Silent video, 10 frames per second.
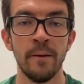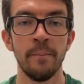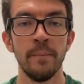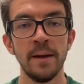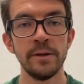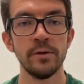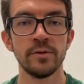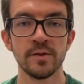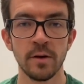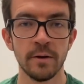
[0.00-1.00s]
Maybe you
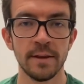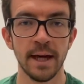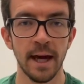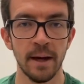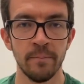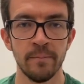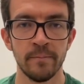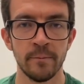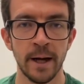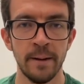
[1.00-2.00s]
start the game,
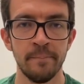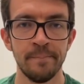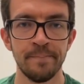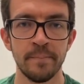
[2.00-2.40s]
right,